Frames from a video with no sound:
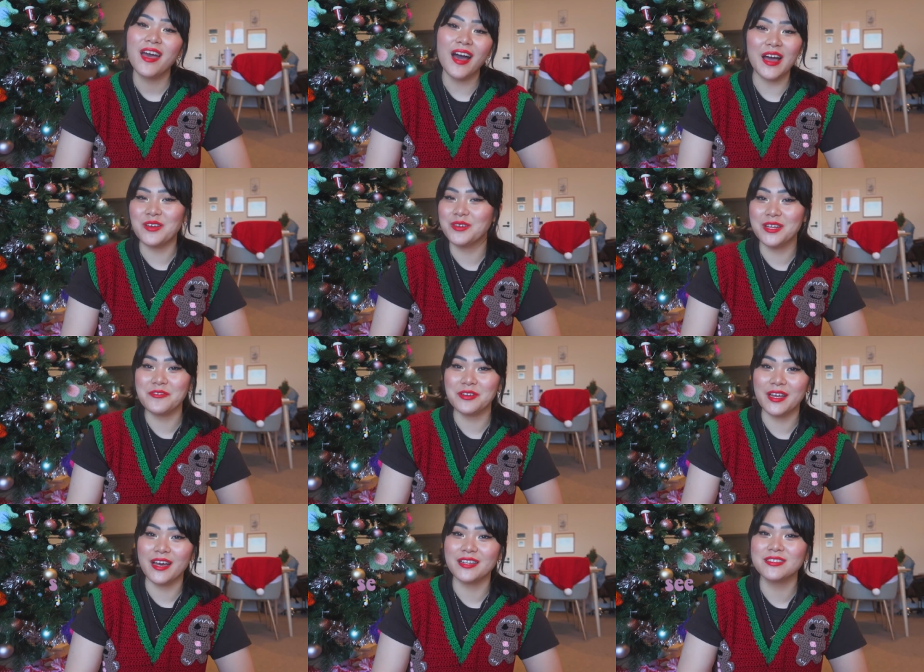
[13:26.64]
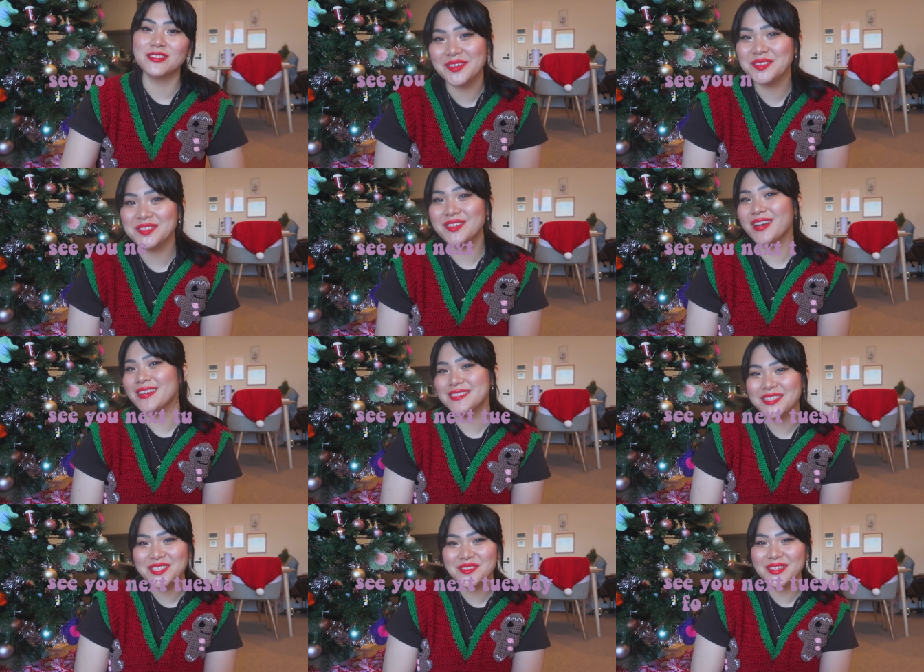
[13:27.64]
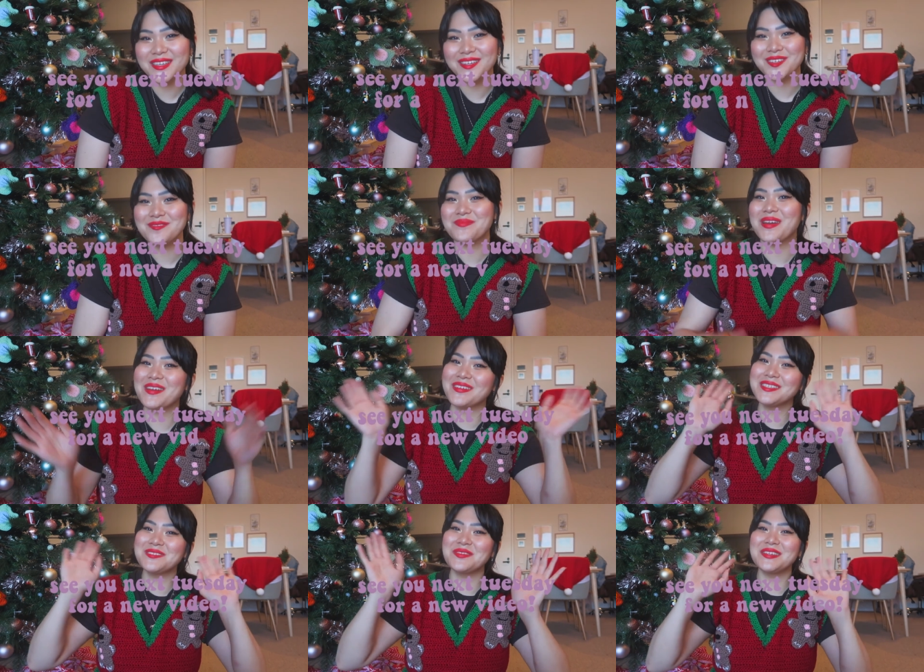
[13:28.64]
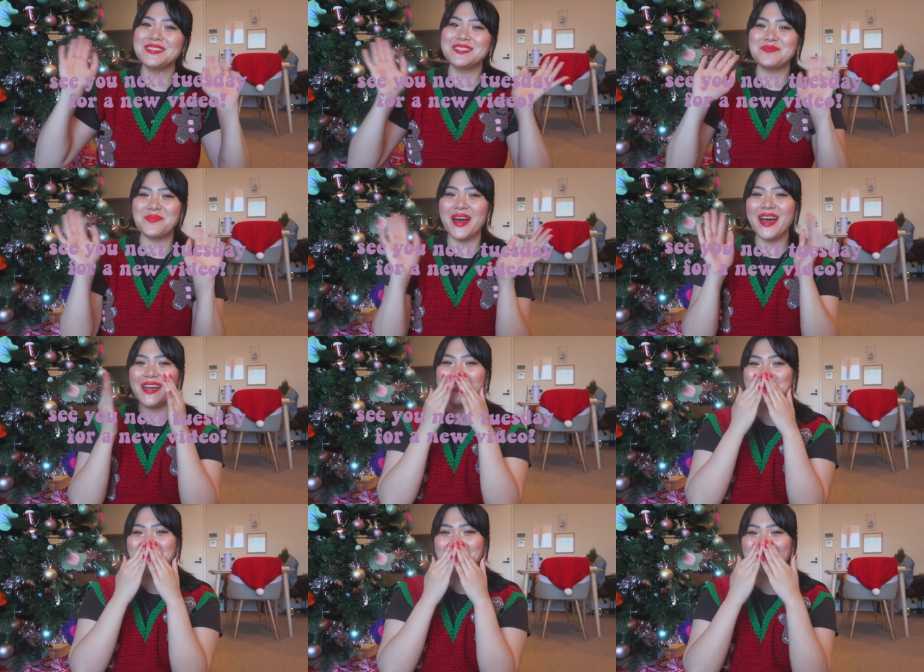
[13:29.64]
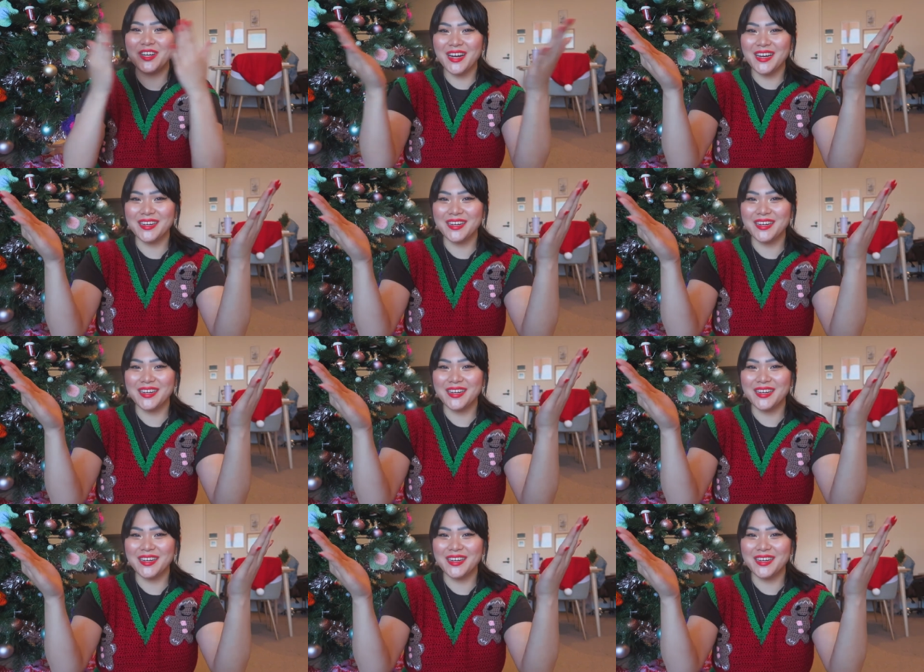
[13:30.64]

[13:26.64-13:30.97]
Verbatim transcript: I could ever get. And I'll see you guys next week. Merry Christmas. Bye. Mwah.